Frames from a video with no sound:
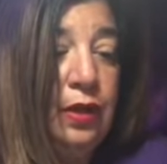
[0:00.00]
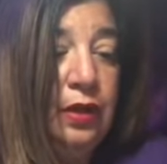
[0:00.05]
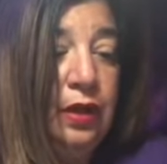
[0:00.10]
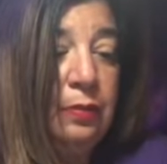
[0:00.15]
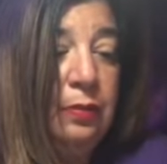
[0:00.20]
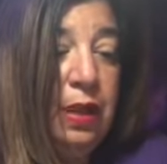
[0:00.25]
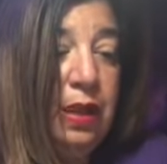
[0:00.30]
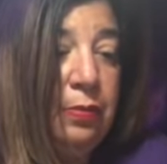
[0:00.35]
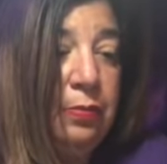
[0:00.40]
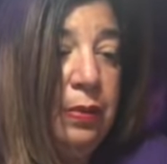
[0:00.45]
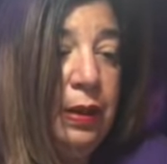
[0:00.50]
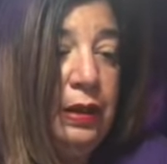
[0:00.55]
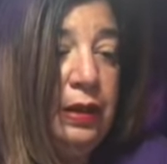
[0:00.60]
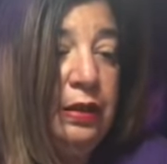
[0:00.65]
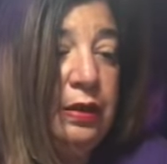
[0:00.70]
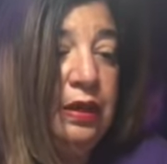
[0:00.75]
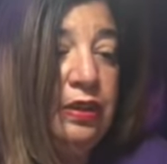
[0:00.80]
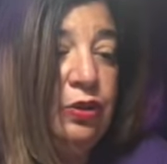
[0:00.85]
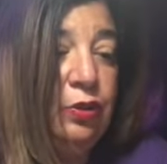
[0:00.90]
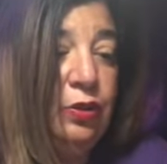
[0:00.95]
to make money,
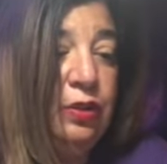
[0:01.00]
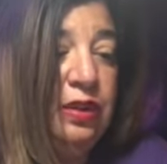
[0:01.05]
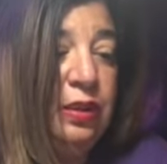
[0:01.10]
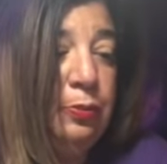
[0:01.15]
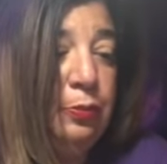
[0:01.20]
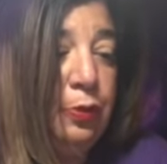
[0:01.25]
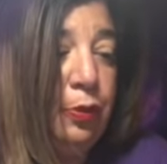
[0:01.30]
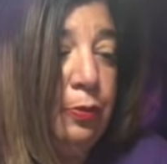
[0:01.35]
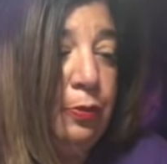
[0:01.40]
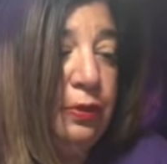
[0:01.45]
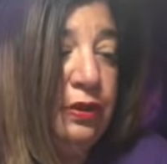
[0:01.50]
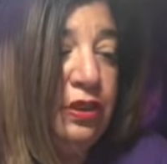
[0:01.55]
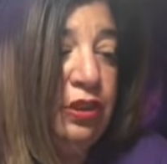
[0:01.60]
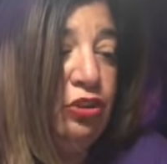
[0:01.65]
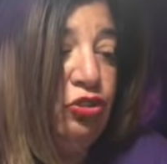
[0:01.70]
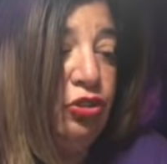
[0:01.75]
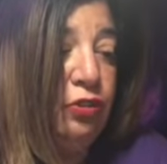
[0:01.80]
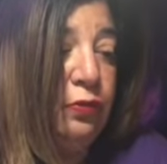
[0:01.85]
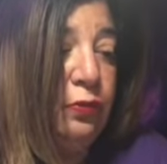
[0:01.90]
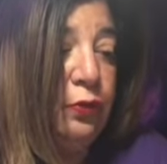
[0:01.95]
because there is a
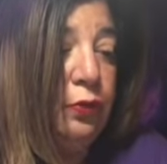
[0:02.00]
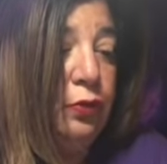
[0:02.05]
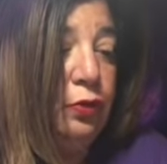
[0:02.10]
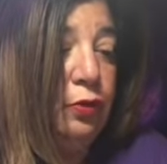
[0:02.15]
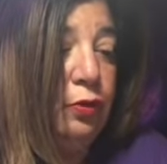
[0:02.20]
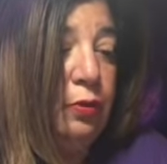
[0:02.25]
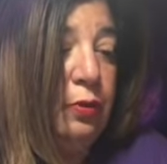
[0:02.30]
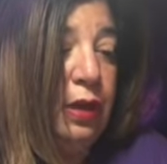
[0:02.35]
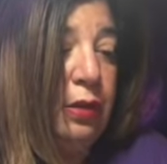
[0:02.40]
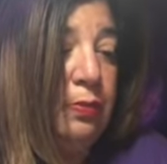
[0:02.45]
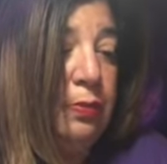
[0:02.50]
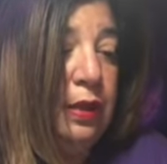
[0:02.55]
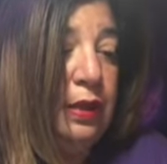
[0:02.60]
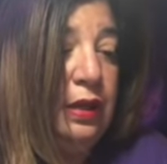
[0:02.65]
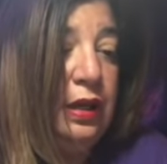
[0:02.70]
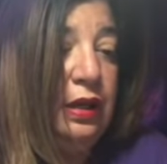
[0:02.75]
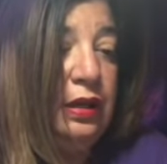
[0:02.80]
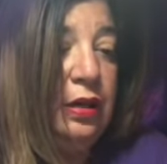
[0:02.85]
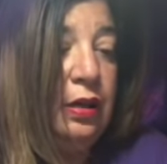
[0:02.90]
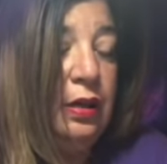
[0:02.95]
proposition for you to make
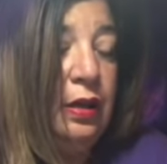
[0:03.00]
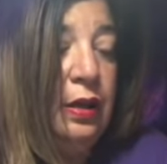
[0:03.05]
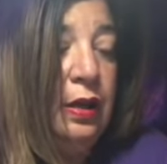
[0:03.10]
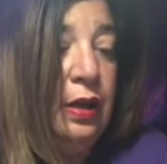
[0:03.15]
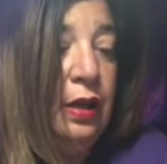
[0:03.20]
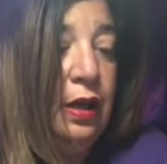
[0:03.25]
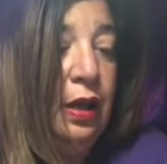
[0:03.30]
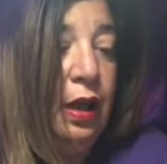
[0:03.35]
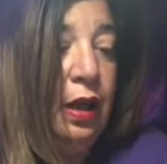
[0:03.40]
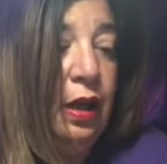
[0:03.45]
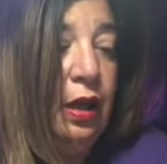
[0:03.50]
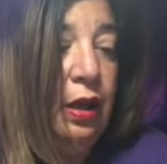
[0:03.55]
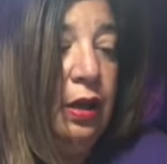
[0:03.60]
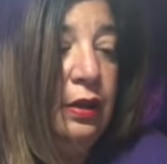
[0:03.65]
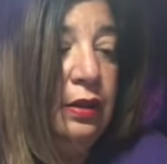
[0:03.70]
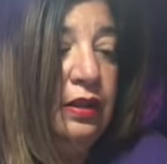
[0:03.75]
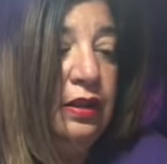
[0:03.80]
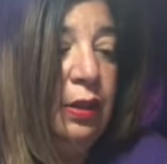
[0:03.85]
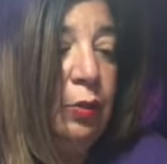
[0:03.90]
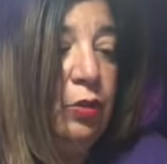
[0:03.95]
money, and
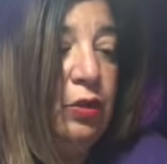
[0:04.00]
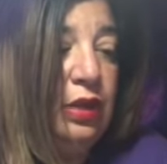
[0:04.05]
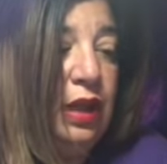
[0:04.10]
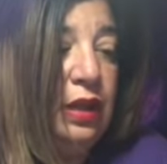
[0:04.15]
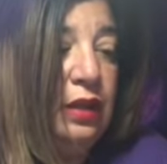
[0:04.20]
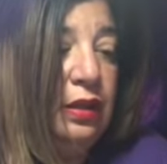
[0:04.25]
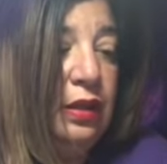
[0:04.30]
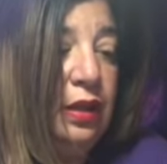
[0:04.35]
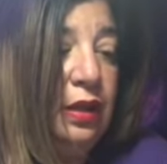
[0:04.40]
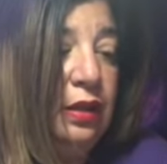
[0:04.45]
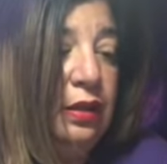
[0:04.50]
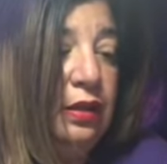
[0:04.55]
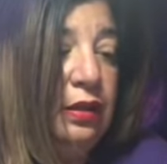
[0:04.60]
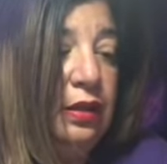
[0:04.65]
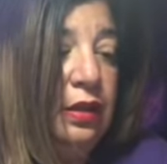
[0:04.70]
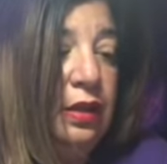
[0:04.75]
uh, someone that uh,